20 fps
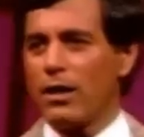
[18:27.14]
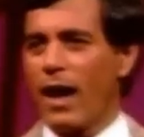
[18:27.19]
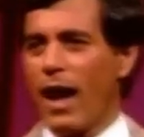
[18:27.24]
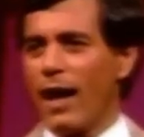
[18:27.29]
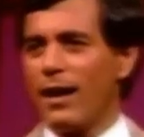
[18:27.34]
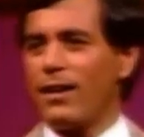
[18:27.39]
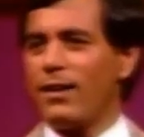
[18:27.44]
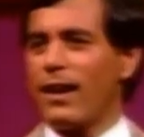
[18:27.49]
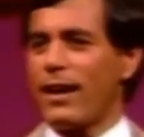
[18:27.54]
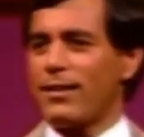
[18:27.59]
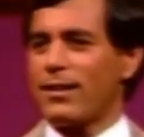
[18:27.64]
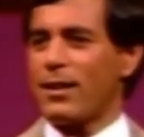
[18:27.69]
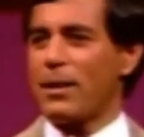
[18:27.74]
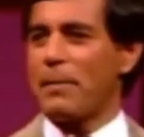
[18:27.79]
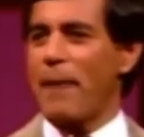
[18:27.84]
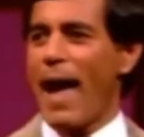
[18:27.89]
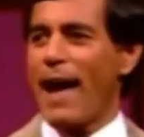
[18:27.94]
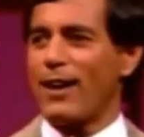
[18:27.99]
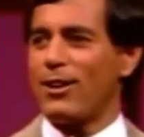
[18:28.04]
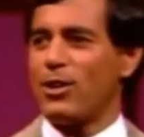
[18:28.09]
done, and you get to
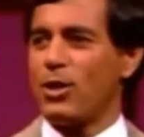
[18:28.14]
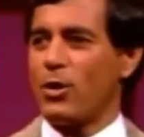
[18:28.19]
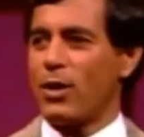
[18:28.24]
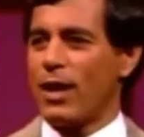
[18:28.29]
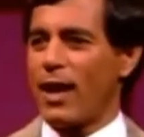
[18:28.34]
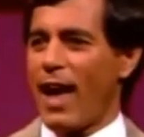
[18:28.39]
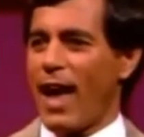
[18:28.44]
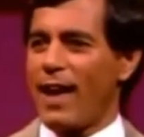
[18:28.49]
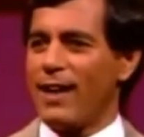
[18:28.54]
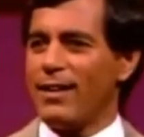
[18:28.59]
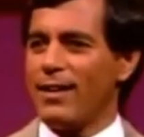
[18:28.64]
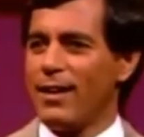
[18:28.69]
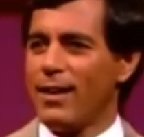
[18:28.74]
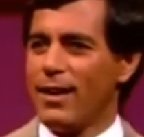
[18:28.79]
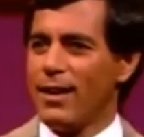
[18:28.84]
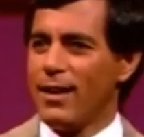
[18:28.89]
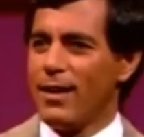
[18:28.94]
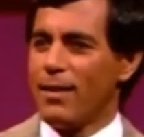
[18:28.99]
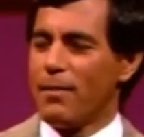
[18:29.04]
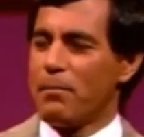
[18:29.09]
come back and do it again. Yeah.
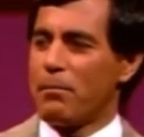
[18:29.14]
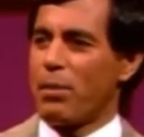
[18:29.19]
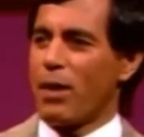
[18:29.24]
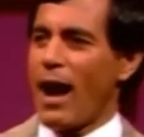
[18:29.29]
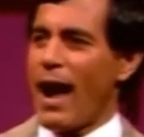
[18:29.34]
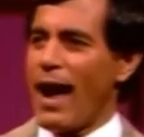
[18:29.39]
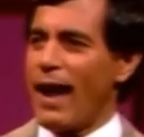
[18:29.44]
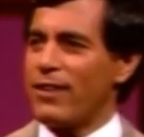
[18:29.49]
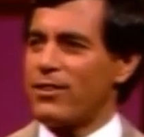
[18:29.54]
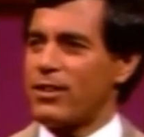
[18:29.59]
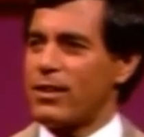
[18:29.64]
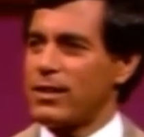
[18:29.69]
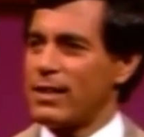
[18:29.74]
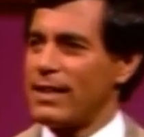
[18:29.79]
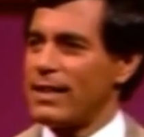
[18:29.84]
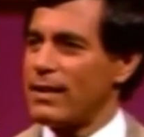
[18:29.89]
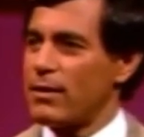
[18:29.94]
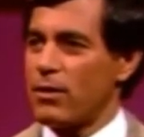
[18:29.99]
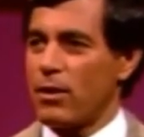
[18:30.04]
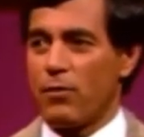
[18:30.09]
Brian's
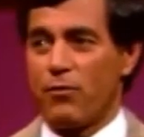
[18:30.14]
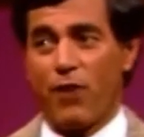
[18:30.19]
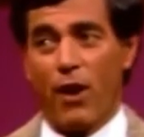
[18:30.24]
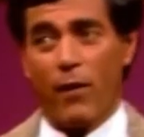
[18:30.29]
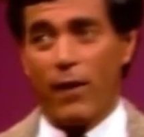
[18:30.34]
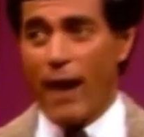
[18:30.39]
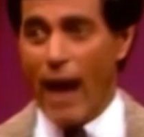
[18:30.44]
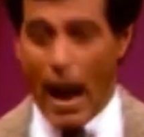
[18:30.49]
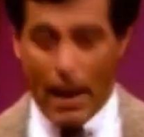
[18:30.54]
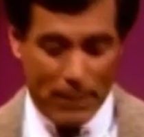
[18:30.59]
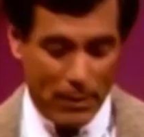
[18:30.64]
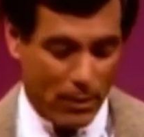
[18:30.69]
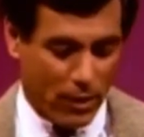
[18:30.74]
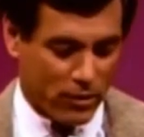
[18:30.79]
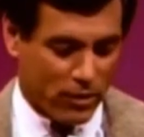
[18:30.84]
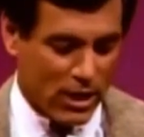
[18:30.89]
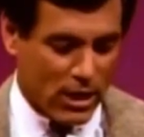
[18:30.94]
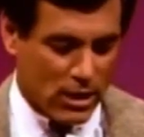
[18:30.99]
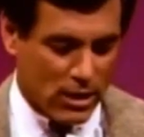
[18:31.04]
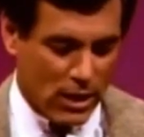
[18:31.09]
very happy because he's